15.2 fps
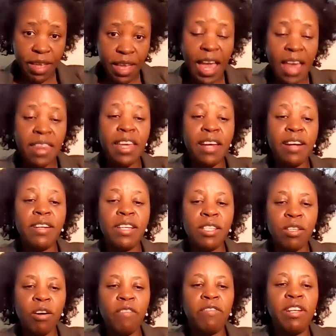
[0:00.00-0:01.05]
And the
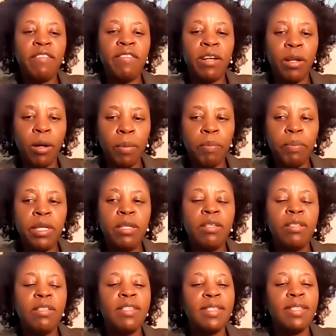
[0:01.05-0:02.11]
risk of
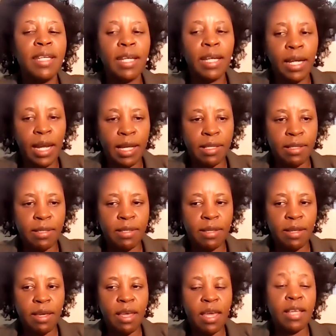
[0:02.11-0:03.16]
developing sickness
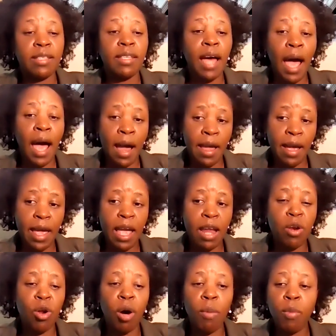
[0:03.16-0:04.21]
is higher.
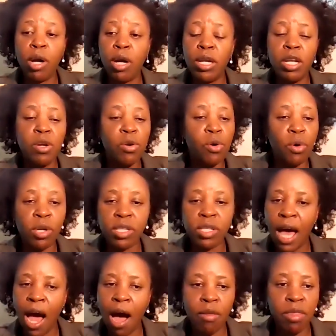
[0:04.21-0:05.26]
And nobody knows
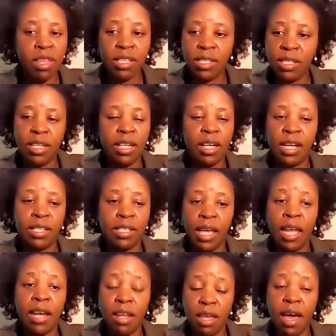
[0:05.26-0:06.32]
how the sickness
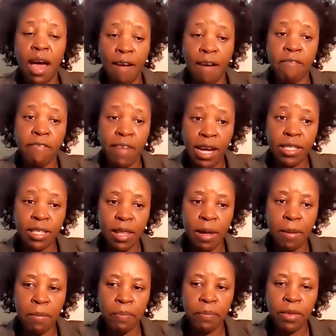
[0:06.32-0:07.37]
can affect
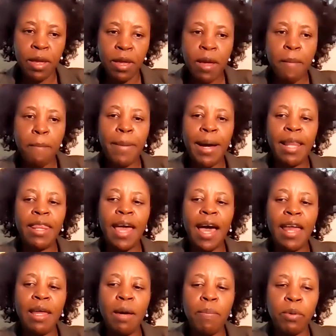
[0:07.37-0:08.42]
them. But the
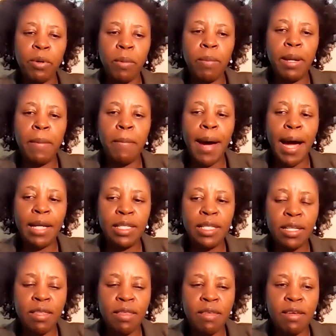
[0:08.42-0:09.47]
other
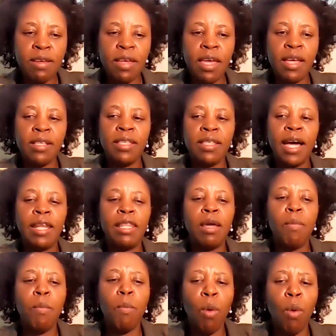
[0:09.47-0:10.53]
problematic thing is that
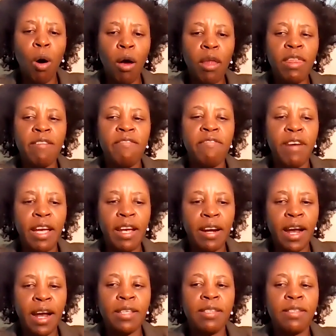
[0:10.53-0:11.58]
the more the
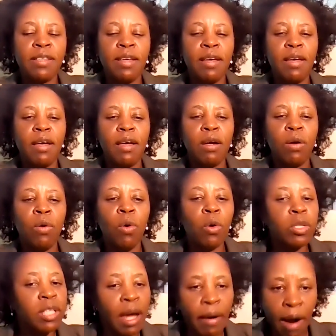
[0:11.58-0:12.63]
virus
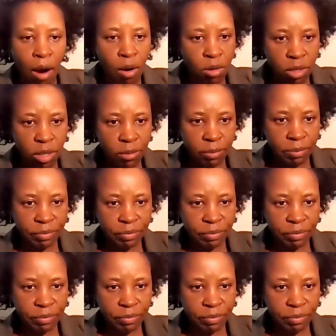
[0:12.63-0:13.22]
goes around,